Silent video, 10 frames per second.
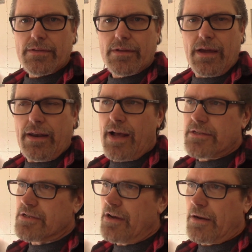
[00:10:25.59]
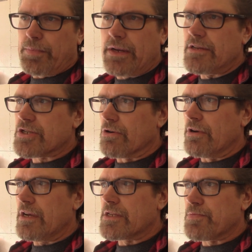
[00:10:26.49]
And that's not a pity
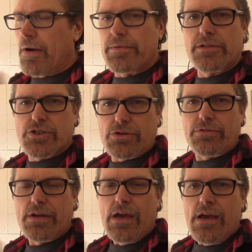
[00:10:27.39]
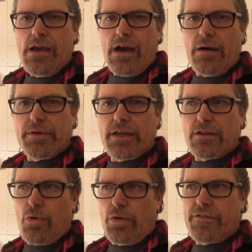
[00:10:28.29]
story, it's probably the truth. I'm going to get
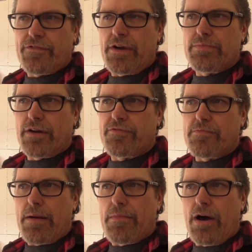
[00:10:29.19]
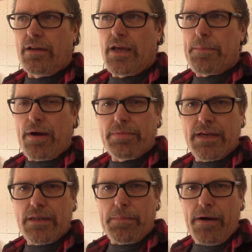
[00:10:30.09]
the rolling frame done for my Model A, probably
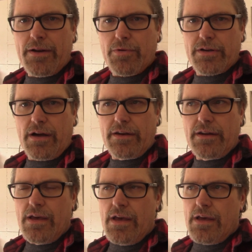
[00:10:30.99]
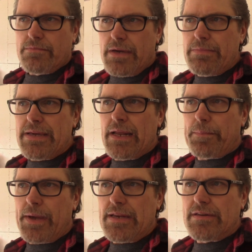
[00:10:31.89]
get the bodywork done, maybe get it
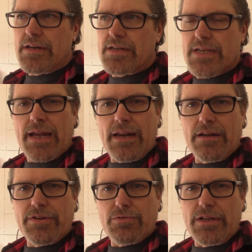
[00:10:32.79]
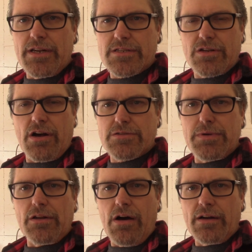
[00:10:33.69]
painted, because that end of it really doesn't cost me
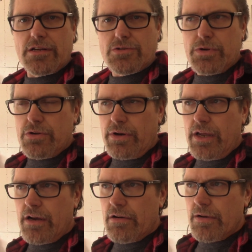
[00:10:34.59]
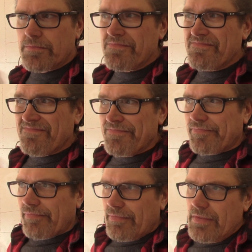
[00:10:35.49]
a lot because we do it here.
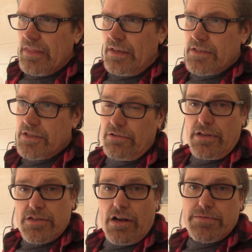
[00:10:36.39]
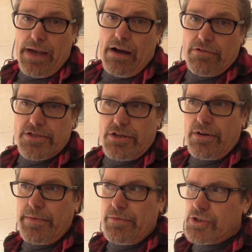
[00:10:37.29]
It still does cost me hours though.
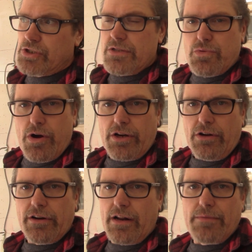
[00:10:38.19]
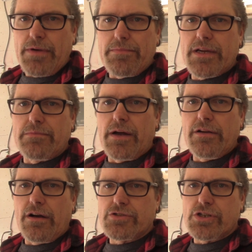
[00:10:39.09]
I mean, when Sean's working on it, I'm not making
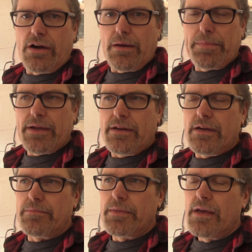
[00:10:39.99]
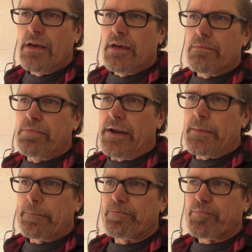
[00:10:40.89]
money off Sean, I'm paying him.
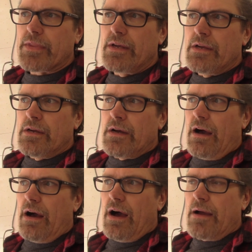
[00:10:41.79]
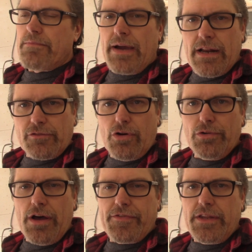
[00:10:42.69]
But I might have to
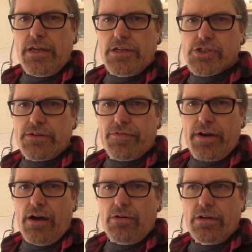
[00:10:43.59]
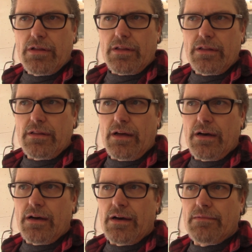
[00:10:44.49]
hold off on the engine for now.
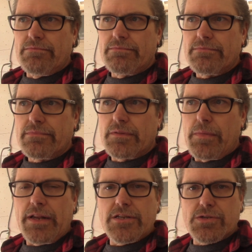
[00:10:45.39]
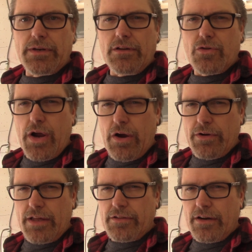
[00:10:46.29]
The money just went a little quicker
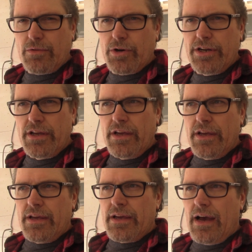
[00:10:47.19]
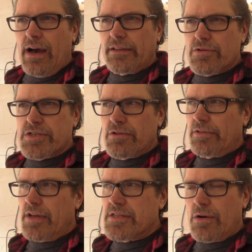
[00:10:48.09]
than I thought it would. There were
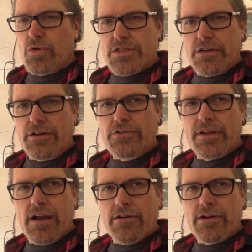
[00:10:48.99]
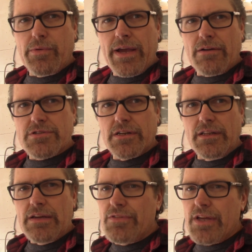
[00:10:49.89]
certain things I wasn't going to do to carry it away. I was going to
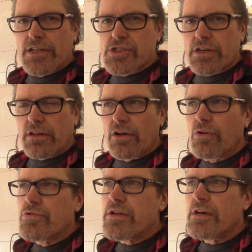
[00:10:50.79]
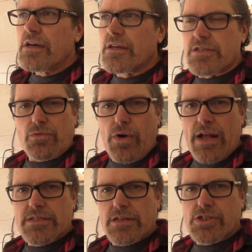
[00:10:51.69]
leave the engine alone because it
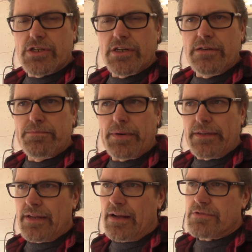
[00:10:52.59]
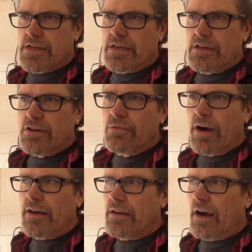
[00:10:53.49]
ran such good. But then I was like, you know
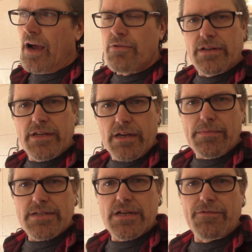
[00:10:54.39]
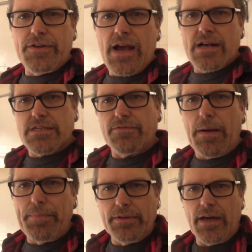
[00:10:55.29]
what? I would kick myself in the ass if I
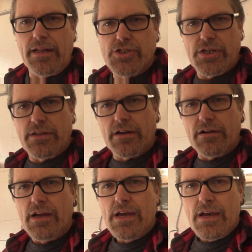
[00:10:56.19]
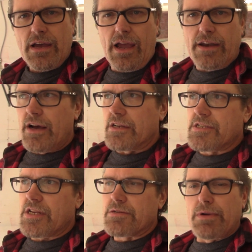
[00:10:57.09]
put that engine in there and
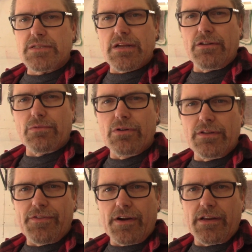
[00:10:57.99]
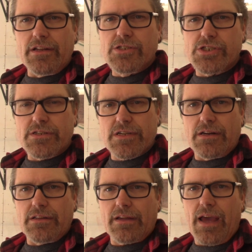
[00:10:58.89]
6 months down the road the fucking engine
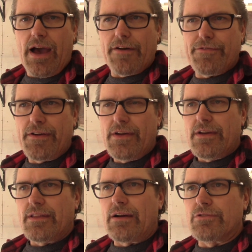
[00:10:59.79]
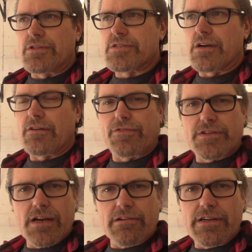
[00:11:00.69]
decided to calf. That would suck for
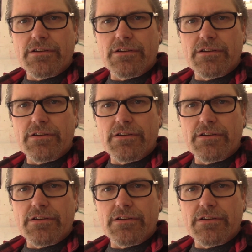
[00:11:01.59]
Terry,